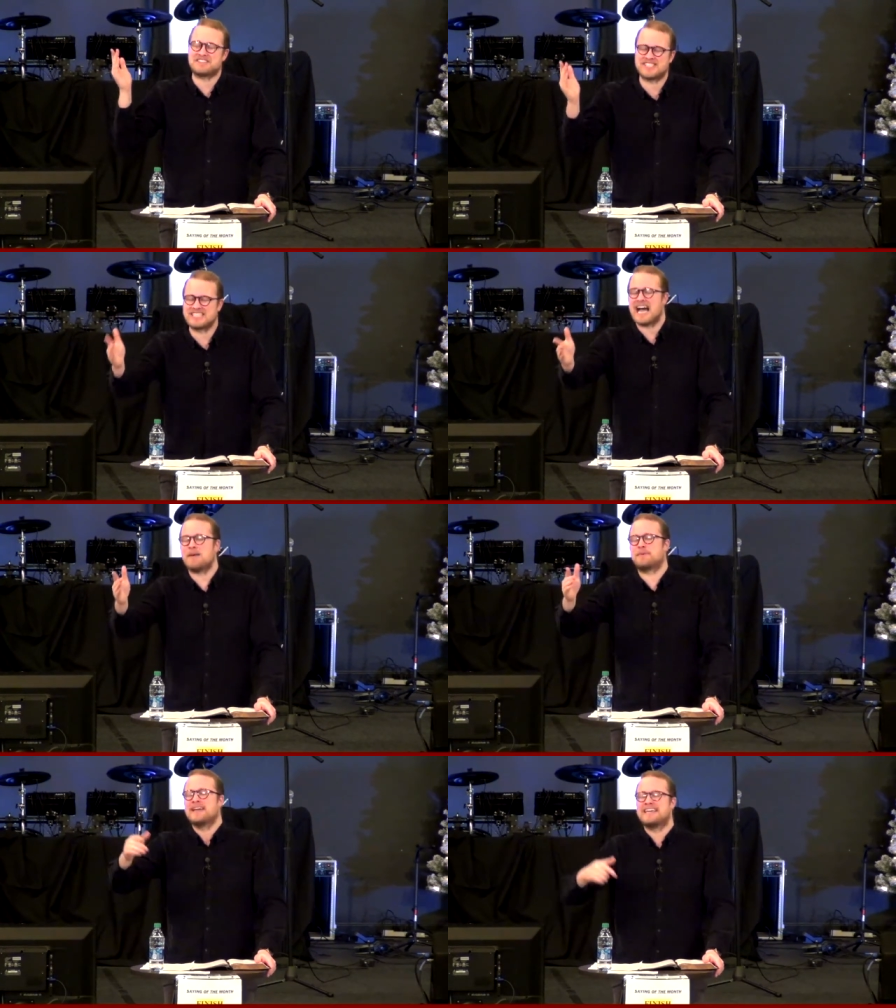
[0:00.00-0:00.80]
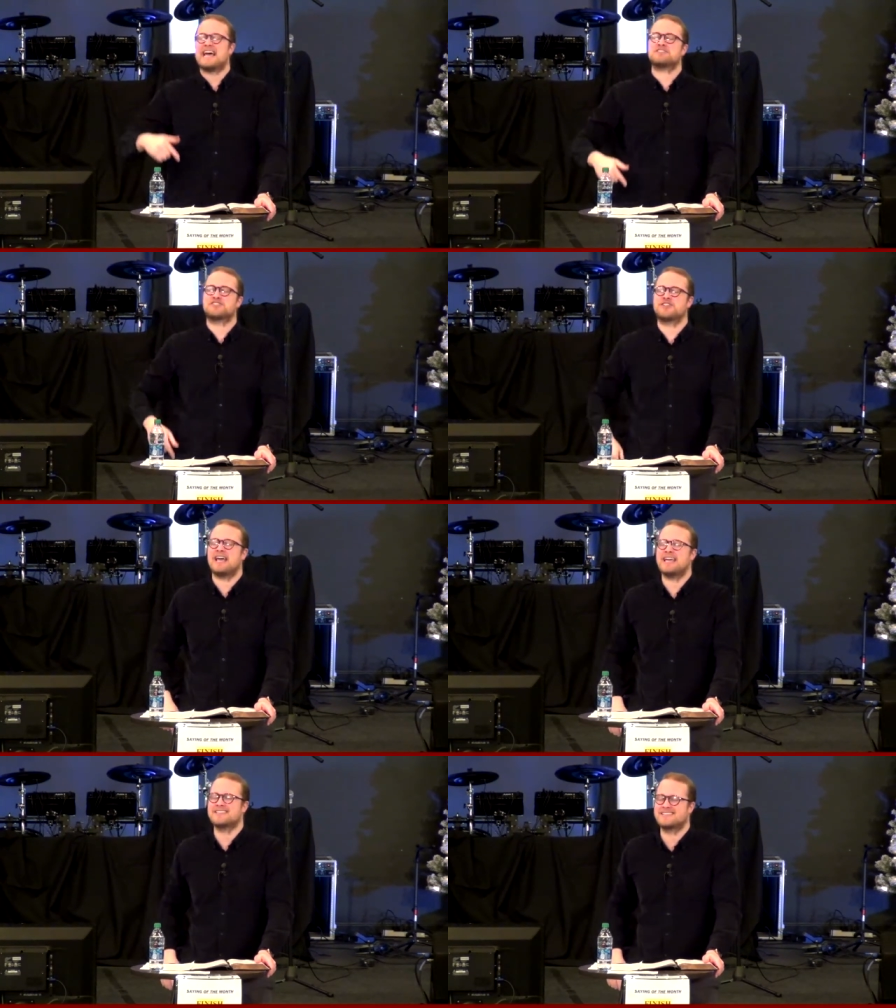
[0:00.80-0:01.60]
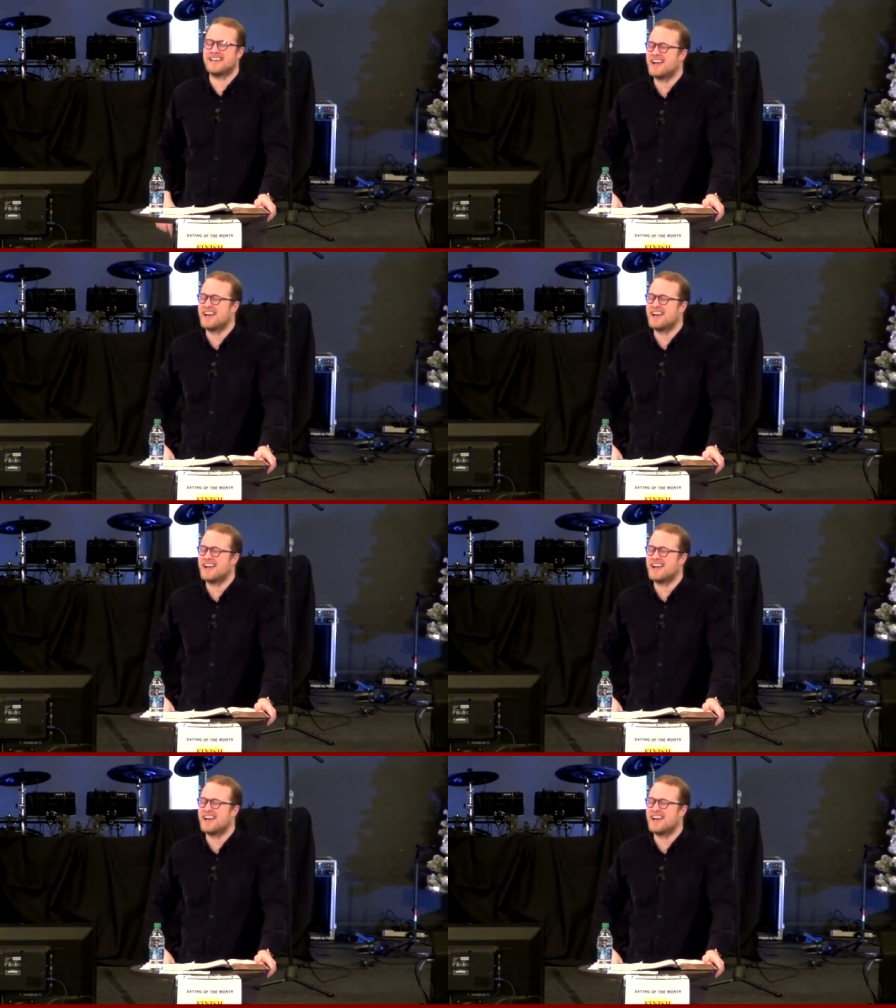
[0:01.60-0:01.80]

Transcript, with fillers: stop yesterday and say,